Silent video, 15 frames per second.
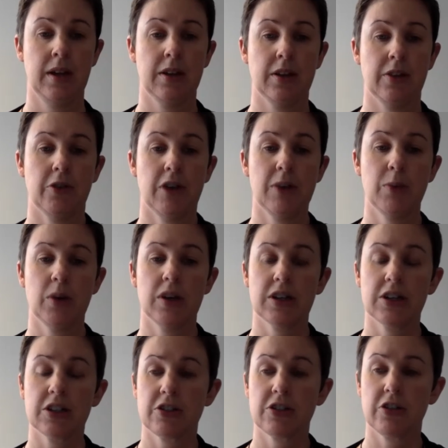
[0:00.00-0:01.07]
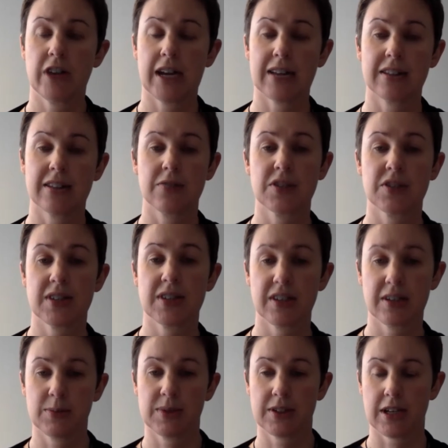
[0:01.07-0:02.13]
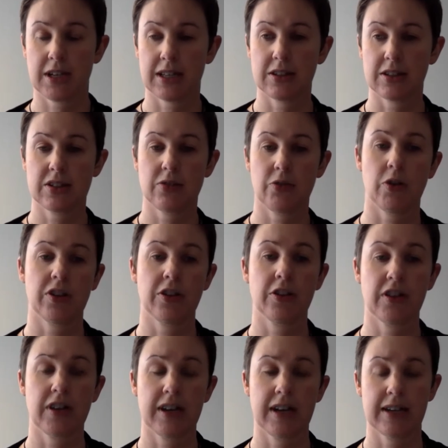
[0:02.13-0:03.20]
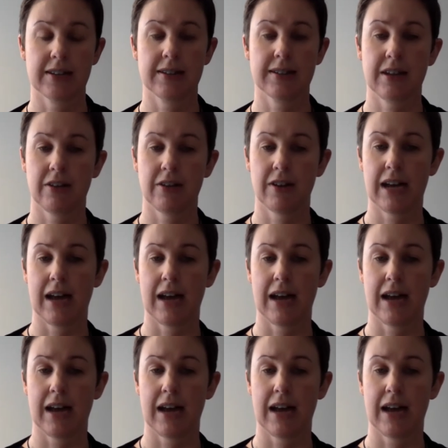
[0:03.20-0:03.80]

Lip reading: The framework looks through the lens of circumstance rather than necessarily